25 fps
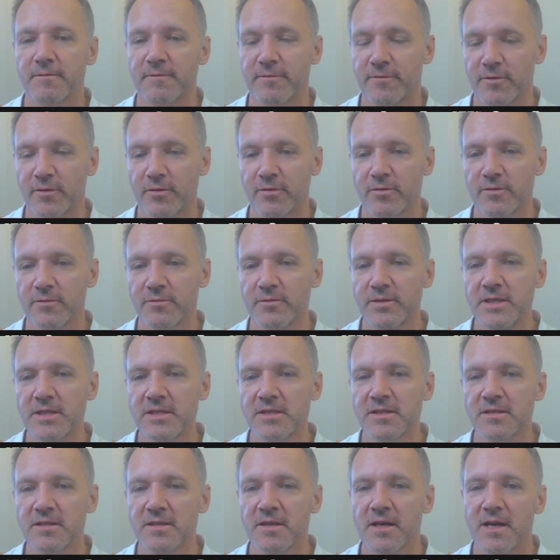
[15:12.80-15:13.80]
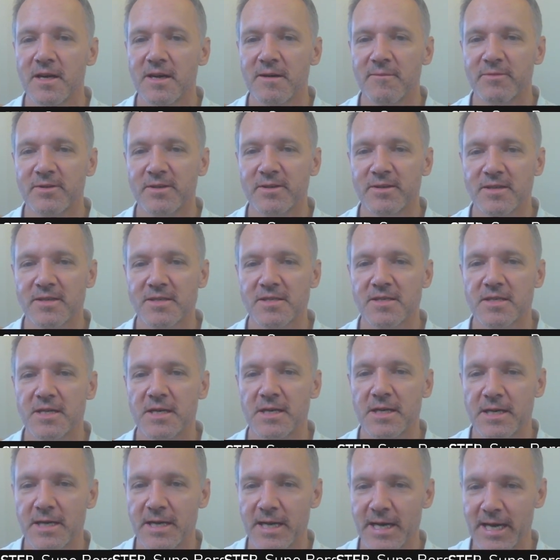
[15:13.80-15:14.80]
for good reason, because
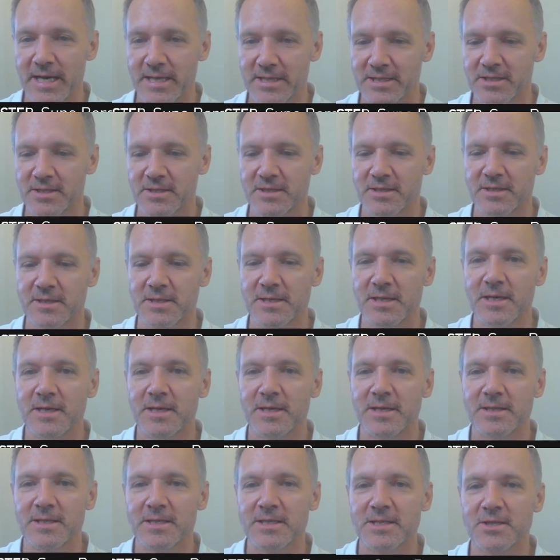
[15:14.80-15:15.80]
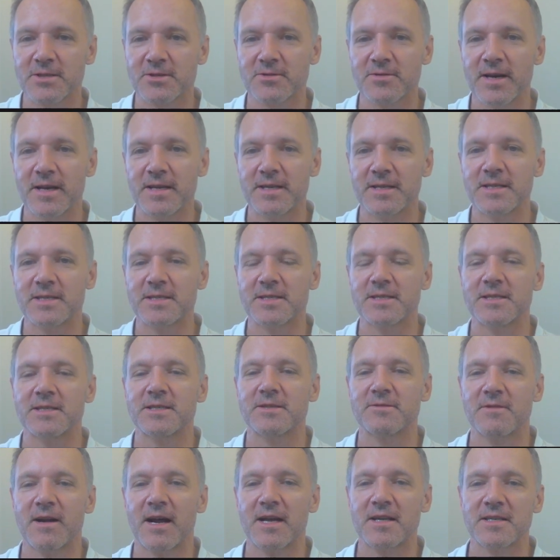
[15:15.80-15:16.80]
it's this threat
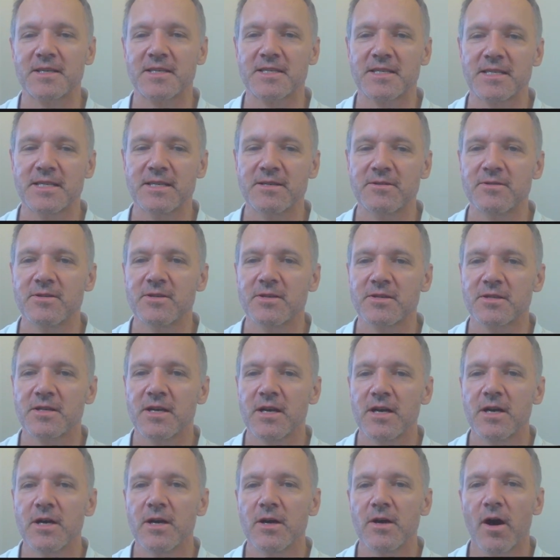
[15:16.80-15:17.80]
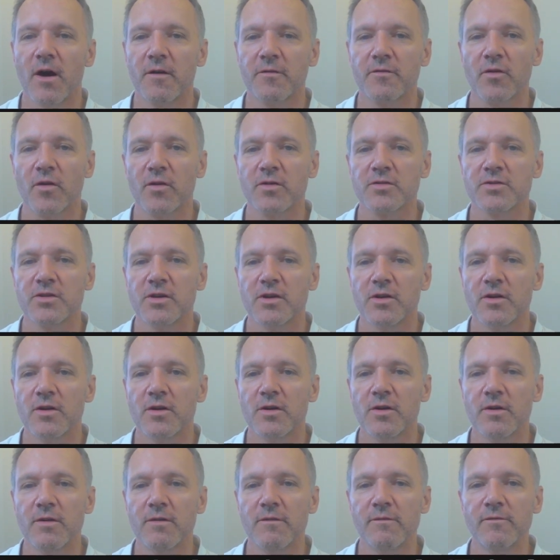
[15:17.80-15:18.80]
is rather serious. Of course,
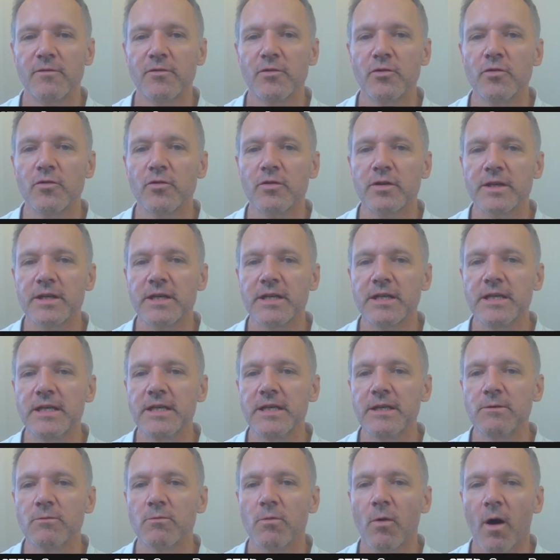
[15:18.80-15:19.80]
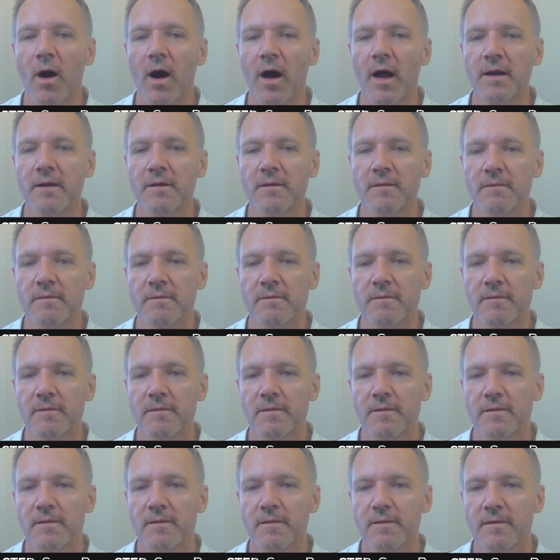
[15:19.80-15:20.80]
rook e1,
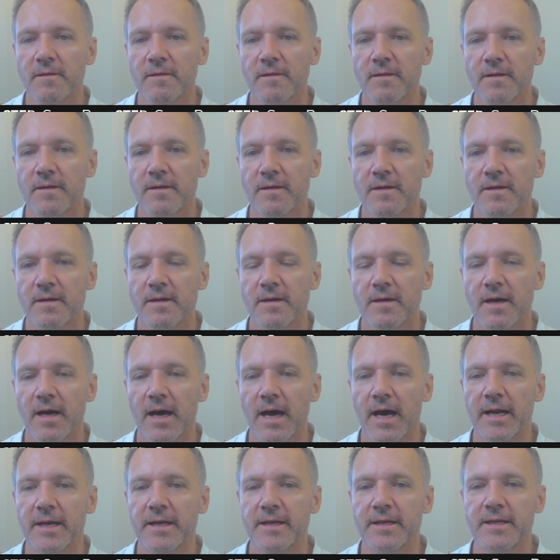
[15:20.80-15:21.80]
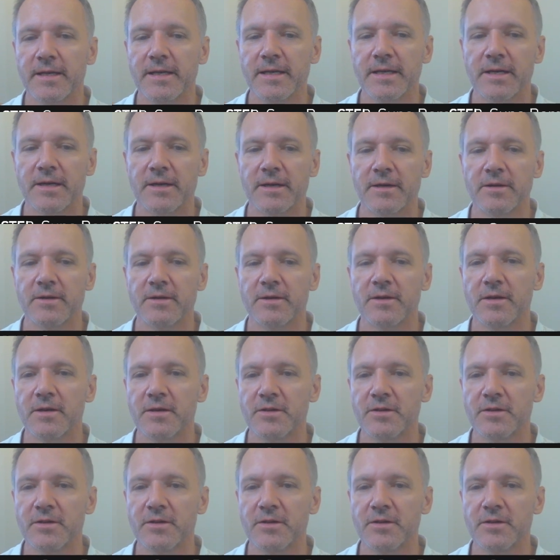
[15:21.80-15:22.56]
and here